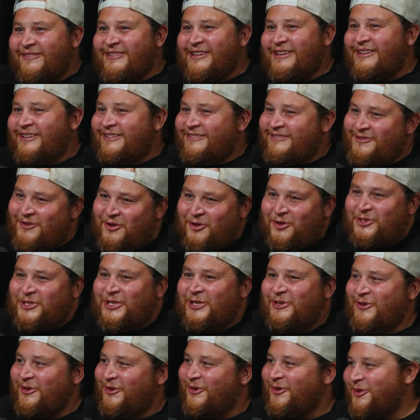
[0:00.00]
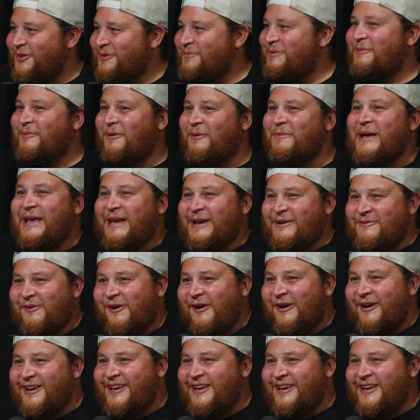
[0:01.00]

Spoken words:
Noodles and noodles, but we'll make it work.